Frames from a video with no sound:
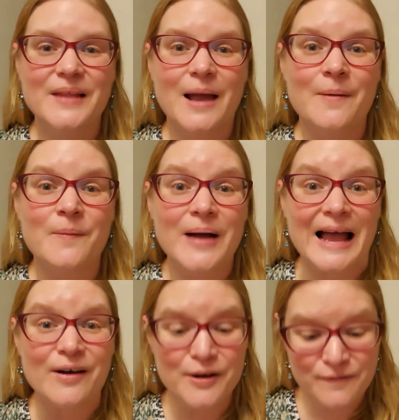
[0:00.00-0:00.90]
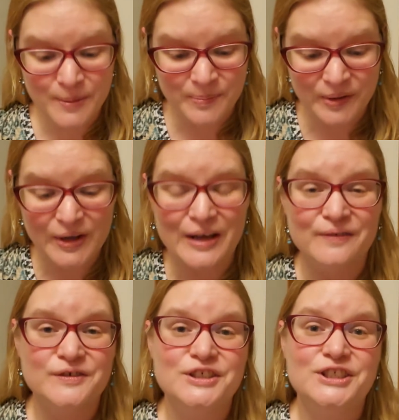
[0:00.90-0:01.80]
out of the book
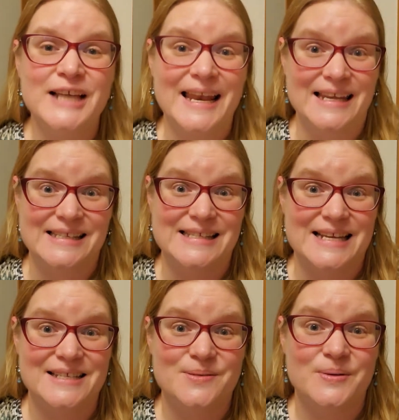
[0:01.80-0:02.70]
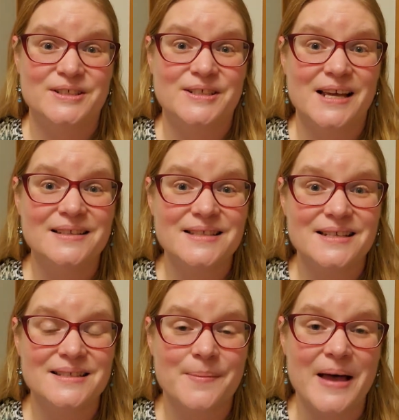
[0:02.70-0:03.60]
of Genesis, which tells
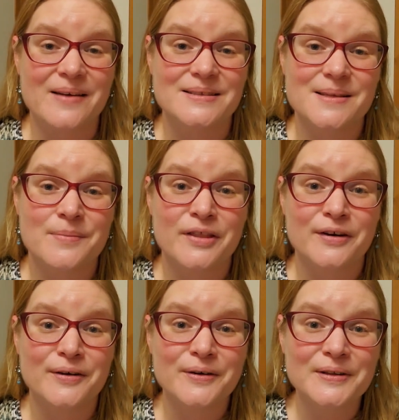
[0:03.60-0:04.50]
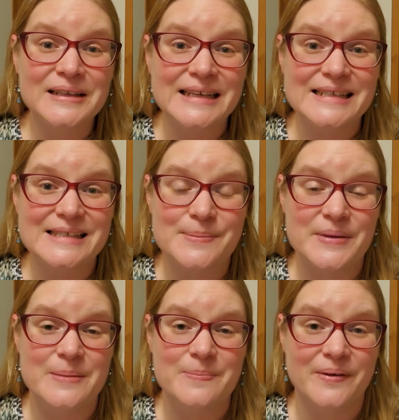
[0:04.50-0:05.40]
us about some of the earliest
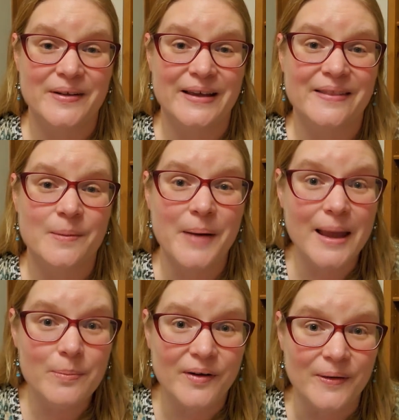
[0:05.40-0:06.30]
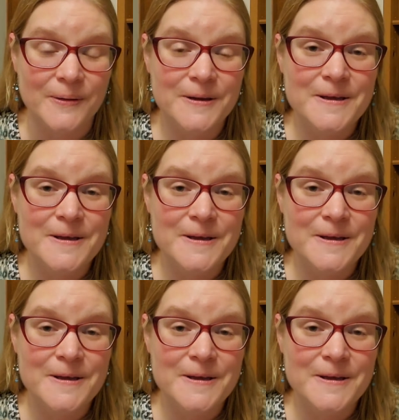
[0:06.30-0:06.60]
people in the Bible.